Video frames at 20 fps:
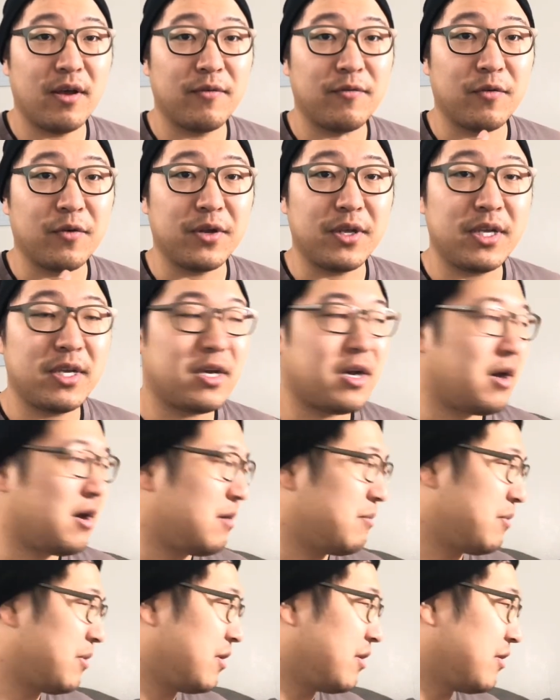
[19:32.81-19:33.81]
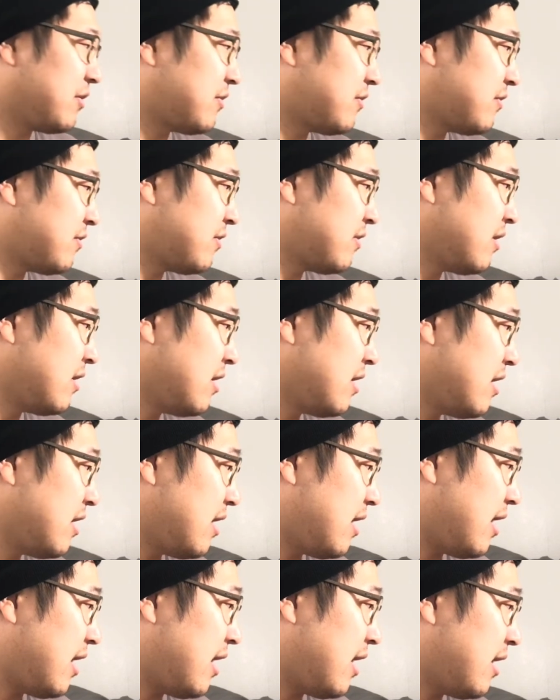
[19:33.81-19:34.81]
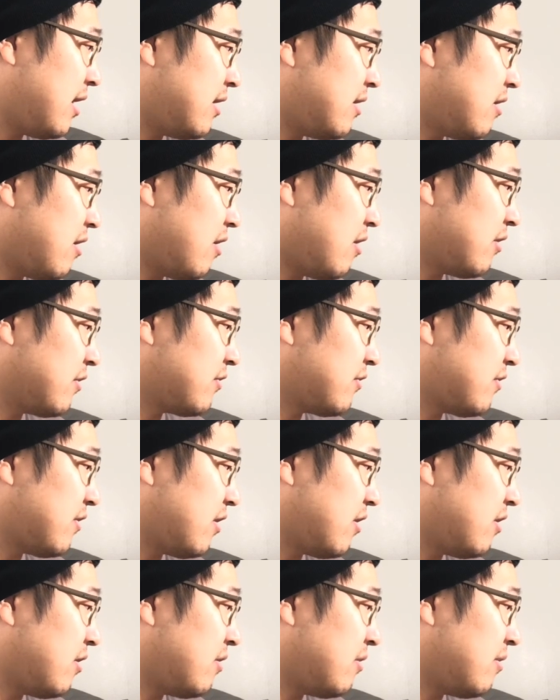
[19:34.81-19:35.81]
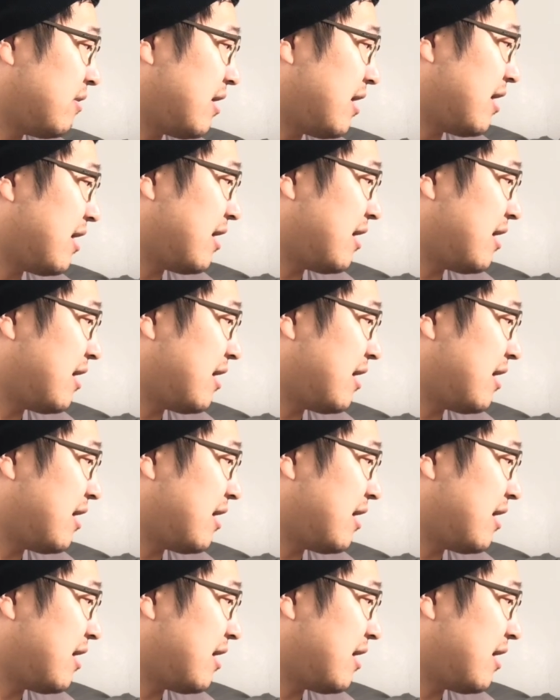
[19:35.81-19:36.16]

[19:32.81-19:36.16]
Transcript: for e-commerce, and also